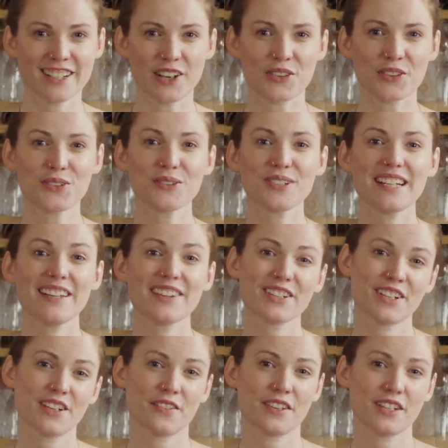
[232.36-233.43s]
Although
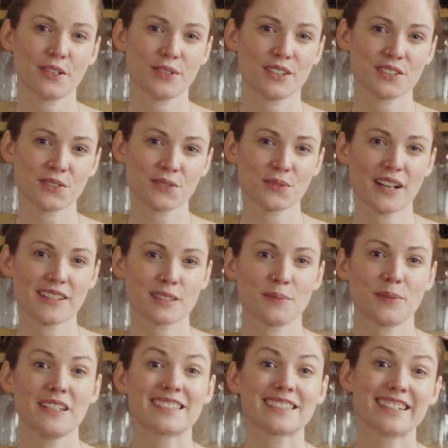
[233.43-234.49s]
neither of the original
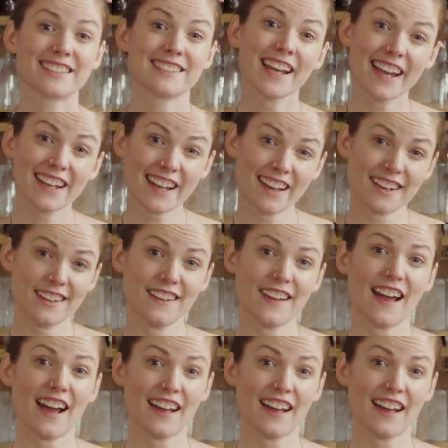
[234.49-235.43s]
recipes contain any,